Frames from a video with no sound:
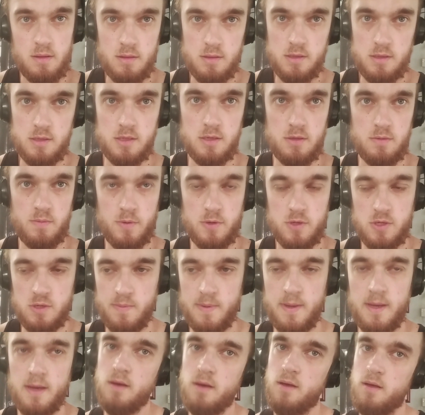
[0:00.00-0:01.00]
this is supposed to
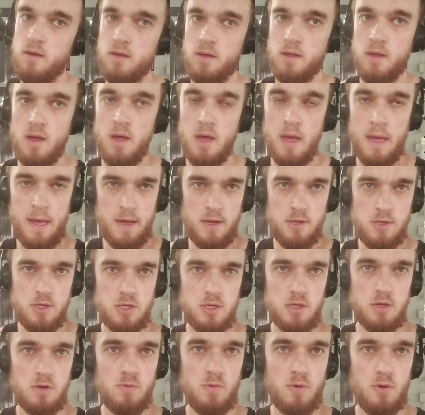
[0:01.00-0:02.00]
be
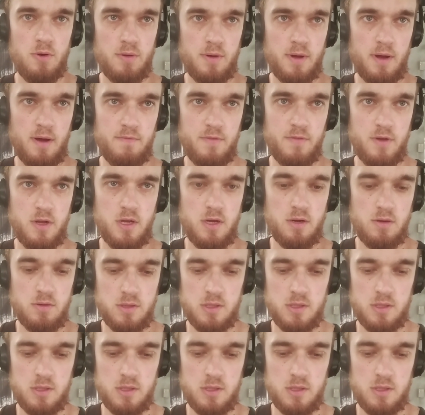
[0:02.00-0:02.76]
just a little workout video.